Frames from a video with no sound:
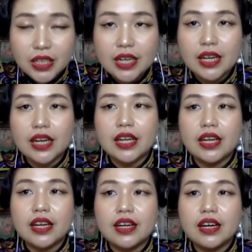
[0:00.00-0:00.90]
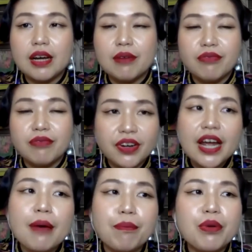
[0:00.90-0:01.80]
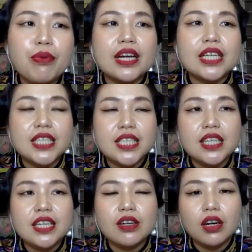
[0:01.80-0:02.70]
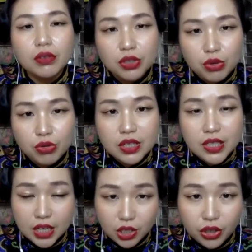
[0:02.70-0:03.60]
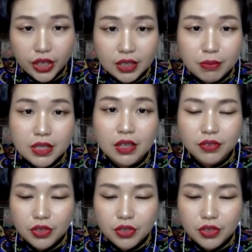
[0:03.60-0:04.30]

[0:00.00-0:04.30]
And I'm very happy when I see all the students enjoying themselves.